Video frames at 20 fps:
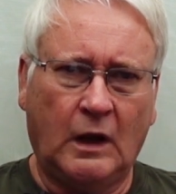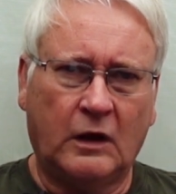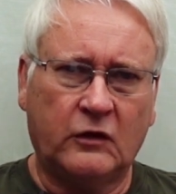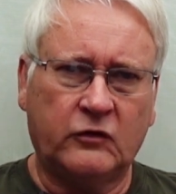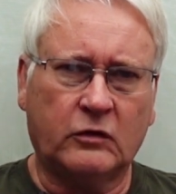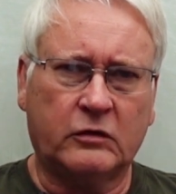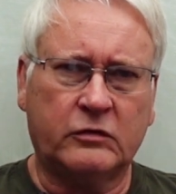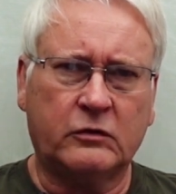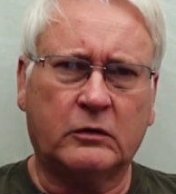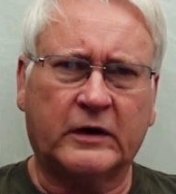
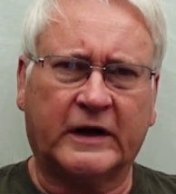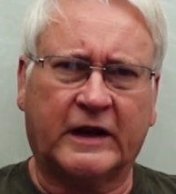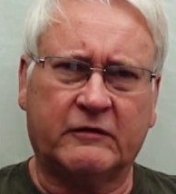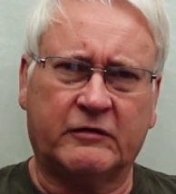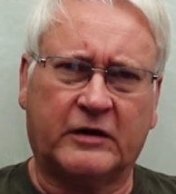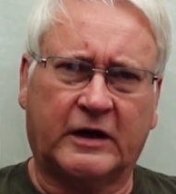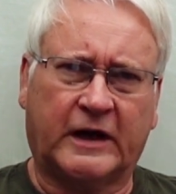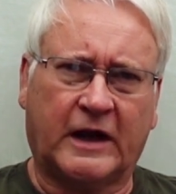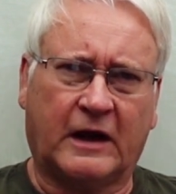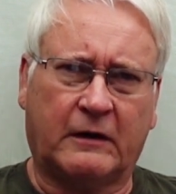So I thought I'd give
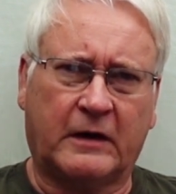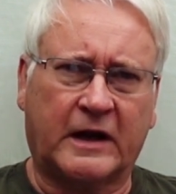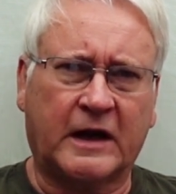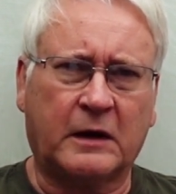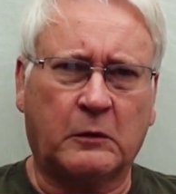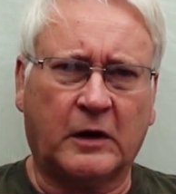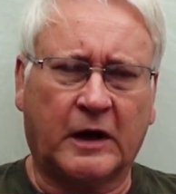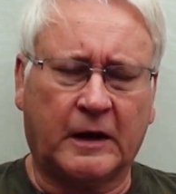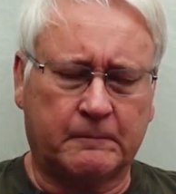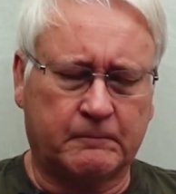it a go
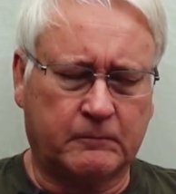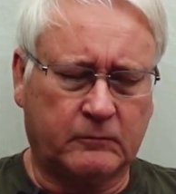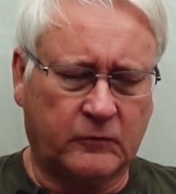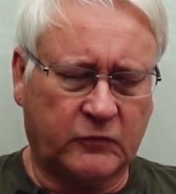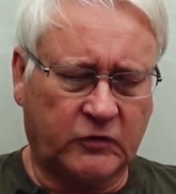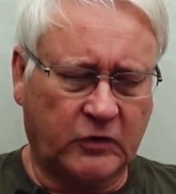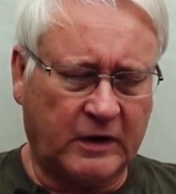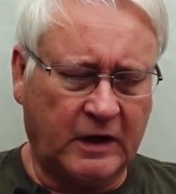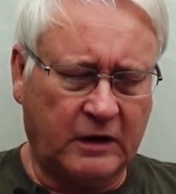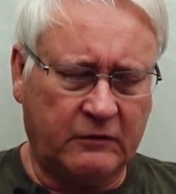anyway.
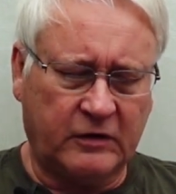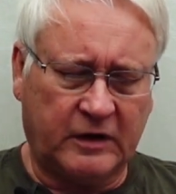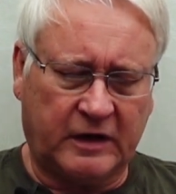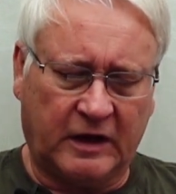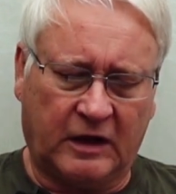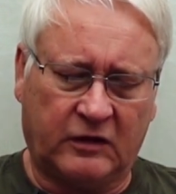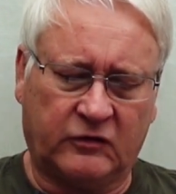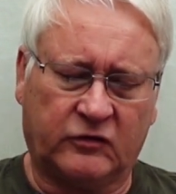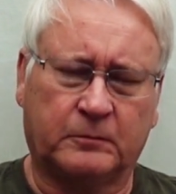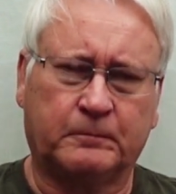So here it
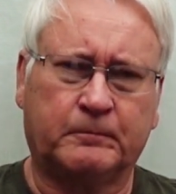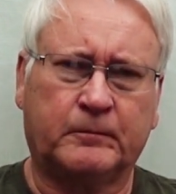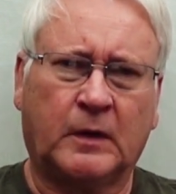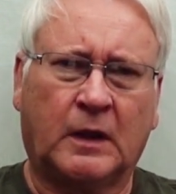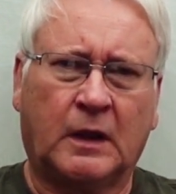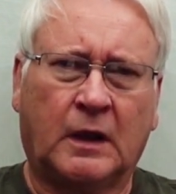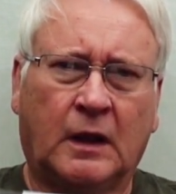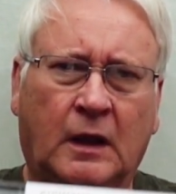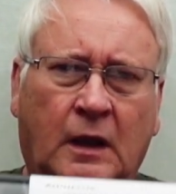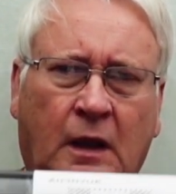is,
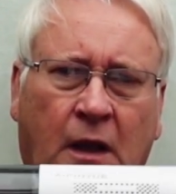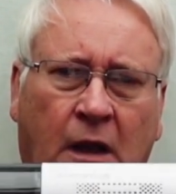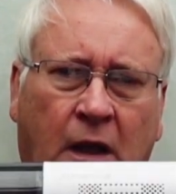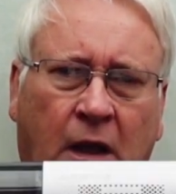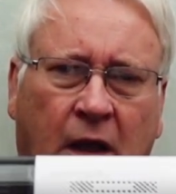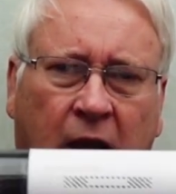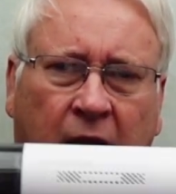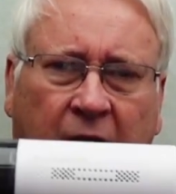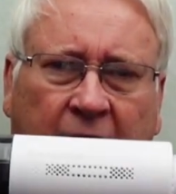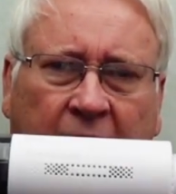
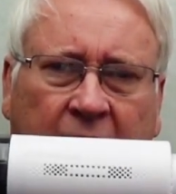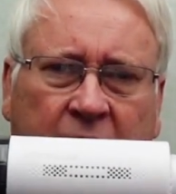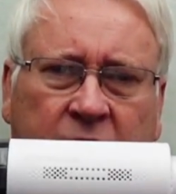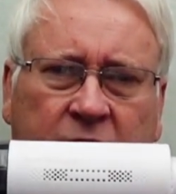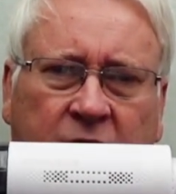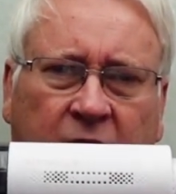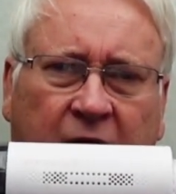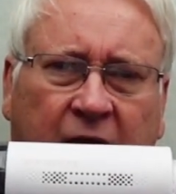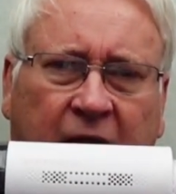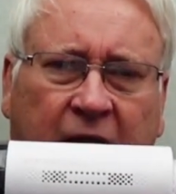
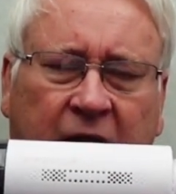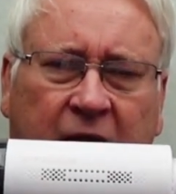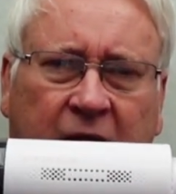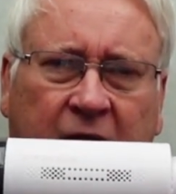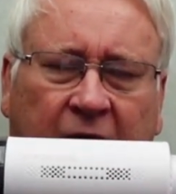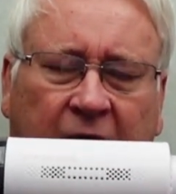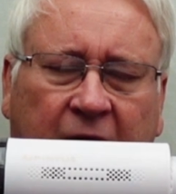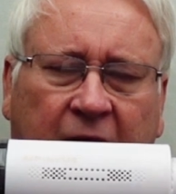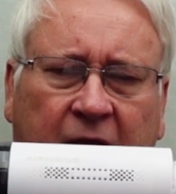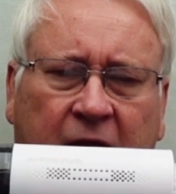and it
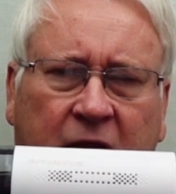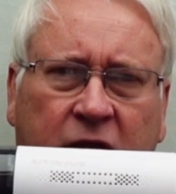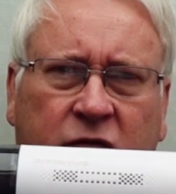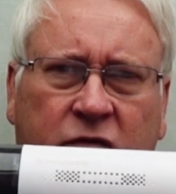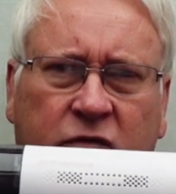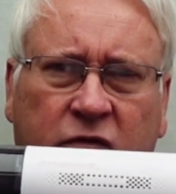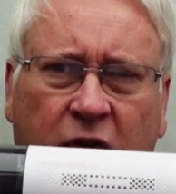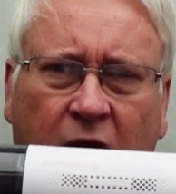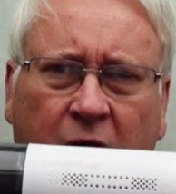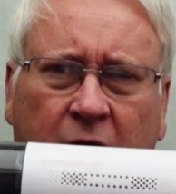
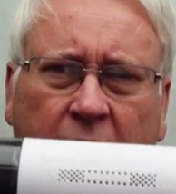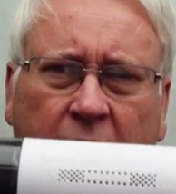is